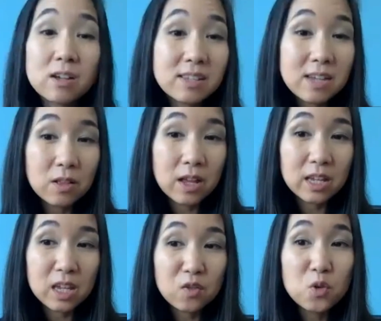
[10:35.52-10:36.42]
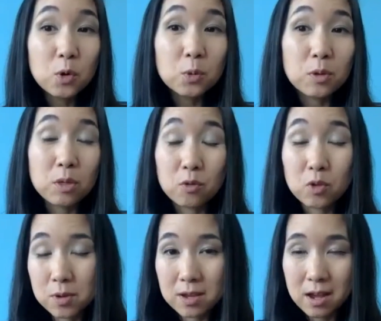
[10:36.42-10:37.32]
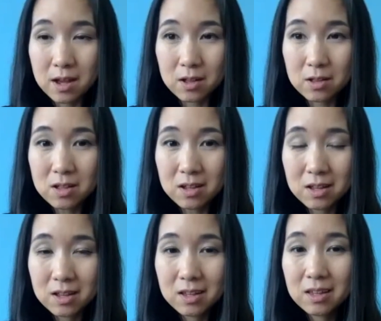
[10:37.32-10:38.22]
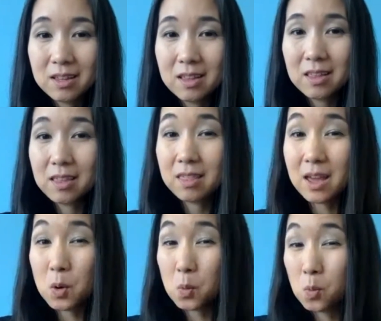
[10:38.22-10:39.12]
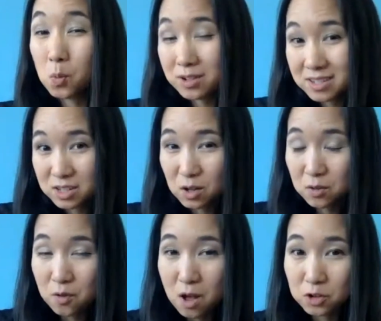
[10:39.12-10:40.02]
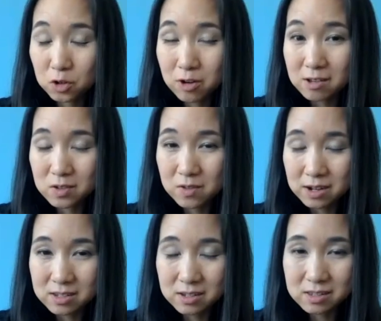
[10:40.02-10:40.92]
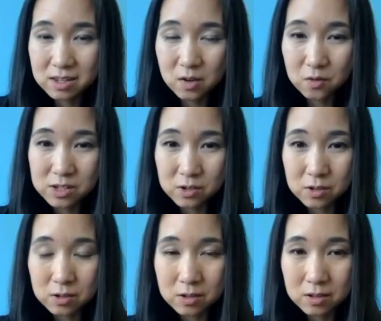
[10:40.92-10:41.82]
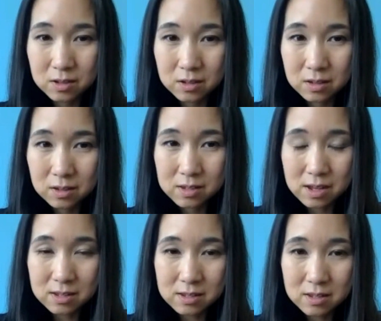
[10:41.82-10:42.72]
sound like if you work with a 3PL, that would still fall under grounds of nexus in a physical sense.